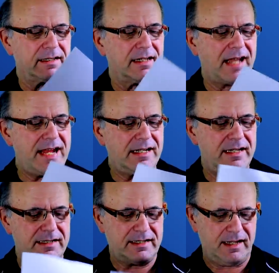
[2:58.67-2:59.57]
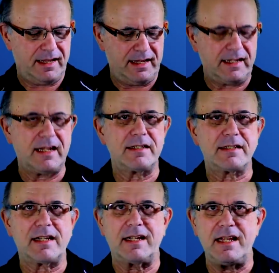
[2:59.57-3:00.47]
lightness and
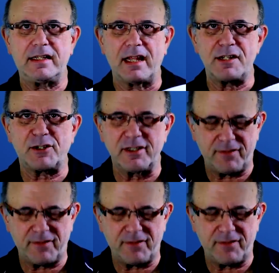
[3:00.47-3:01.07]
thinness and ecological